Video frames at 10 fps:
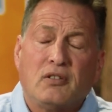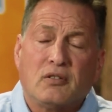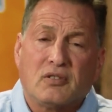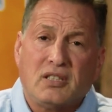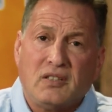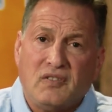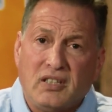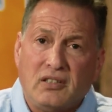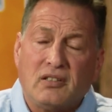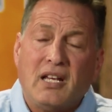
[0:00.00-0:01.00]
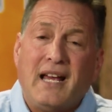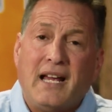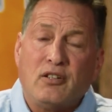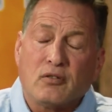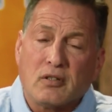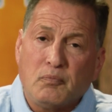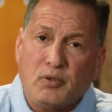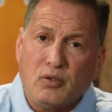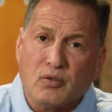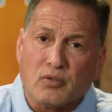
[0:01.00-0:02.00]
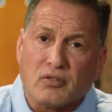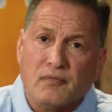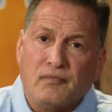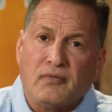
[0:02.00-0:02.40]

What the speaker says: your TVs, and your computers.